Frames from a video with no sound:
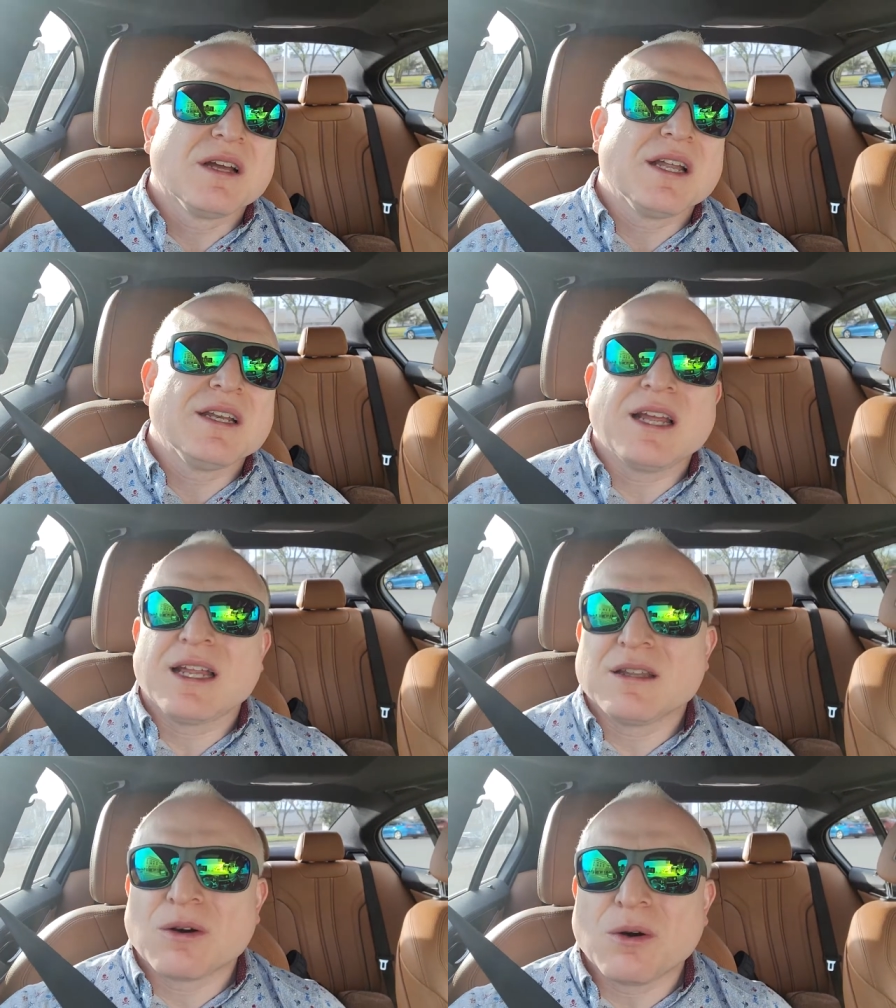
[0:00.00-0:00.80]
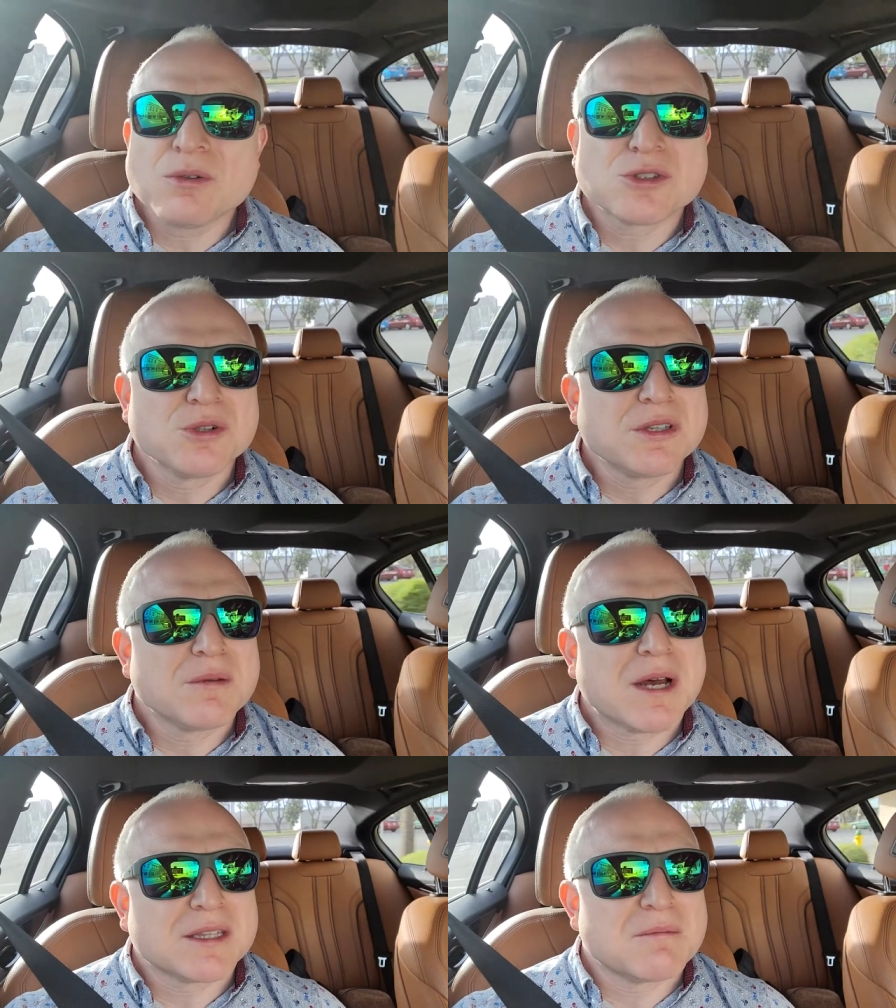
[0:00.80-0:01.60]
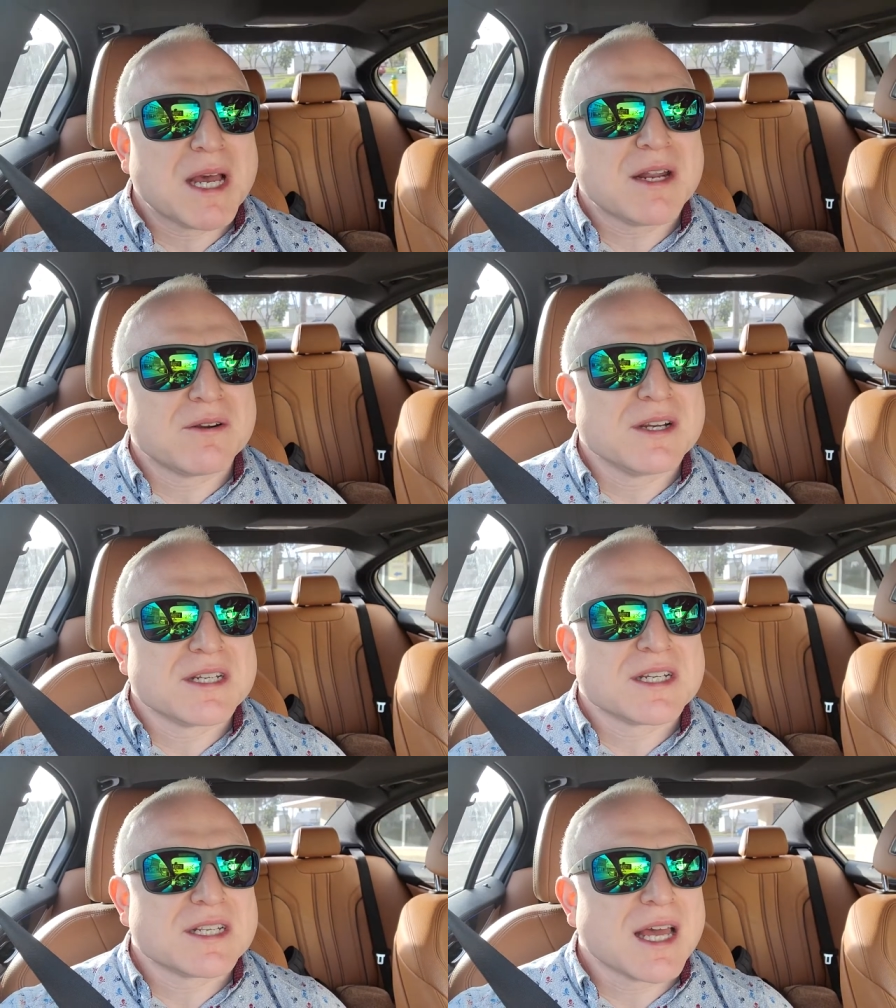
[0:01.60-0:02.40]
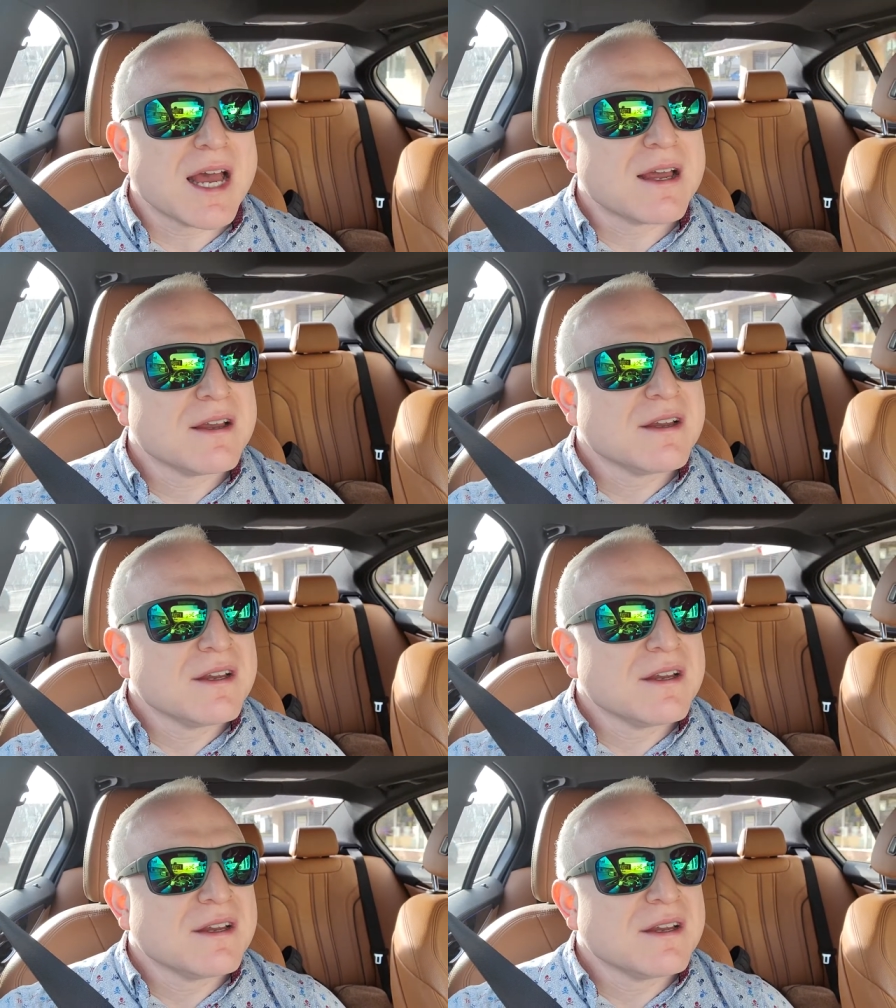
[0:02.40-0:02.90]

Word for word: And, and the whole truth about the matter is, is that